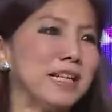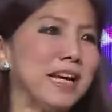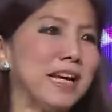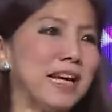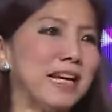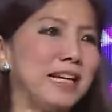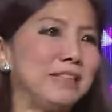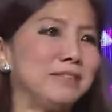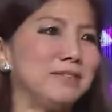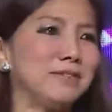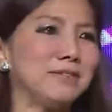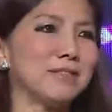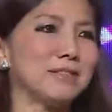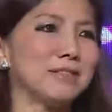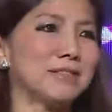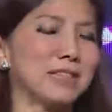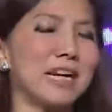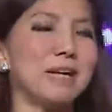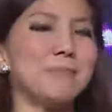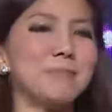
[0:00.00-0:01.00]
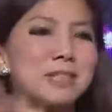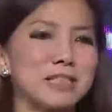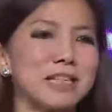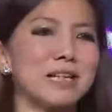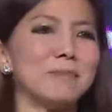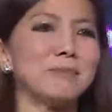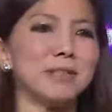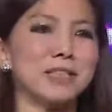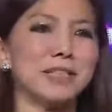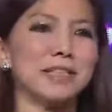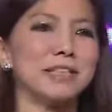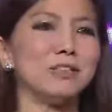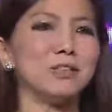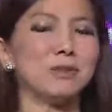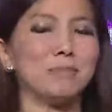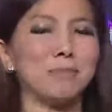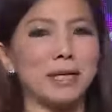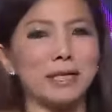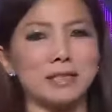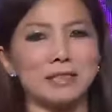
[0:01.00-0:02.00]
And time and time again,
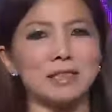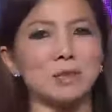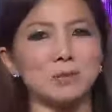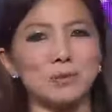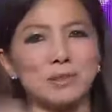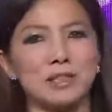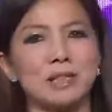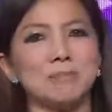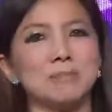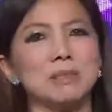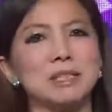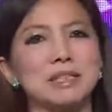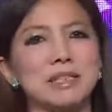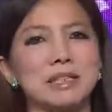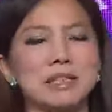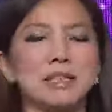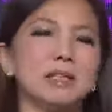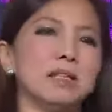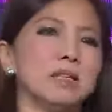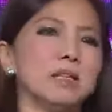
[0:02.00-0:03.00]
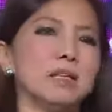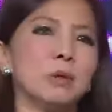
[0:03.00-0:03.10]
your bankers will come and say,